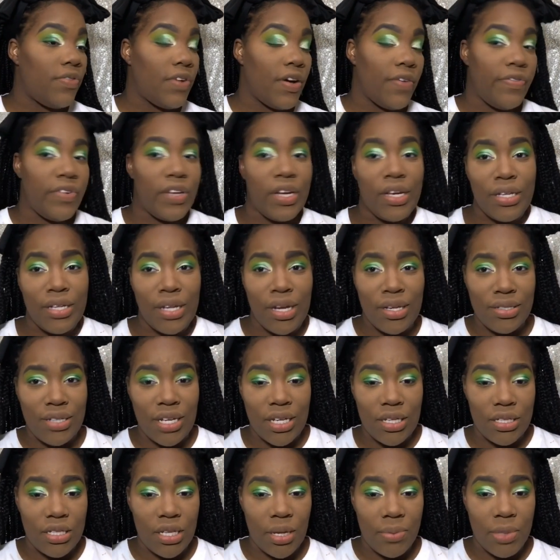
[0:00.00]
I feel like that
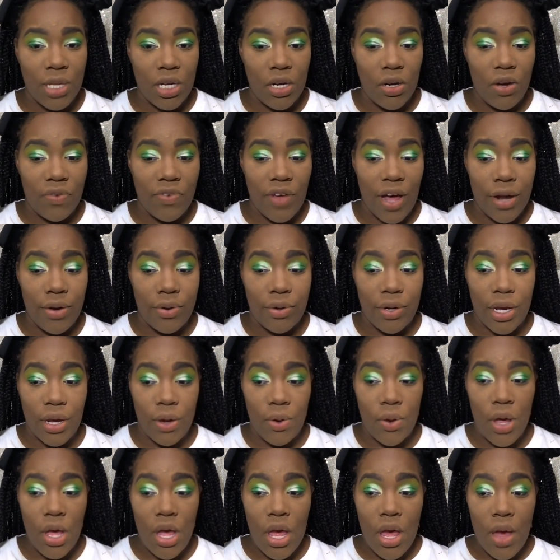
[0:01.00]
takes something off. I don't
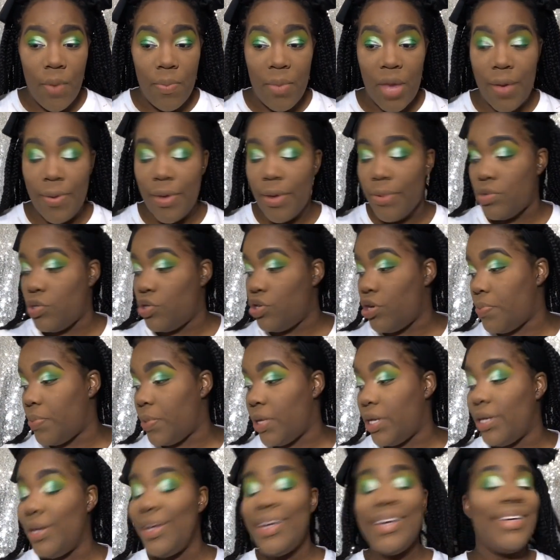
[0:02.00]
know. Maybe I'm tripping.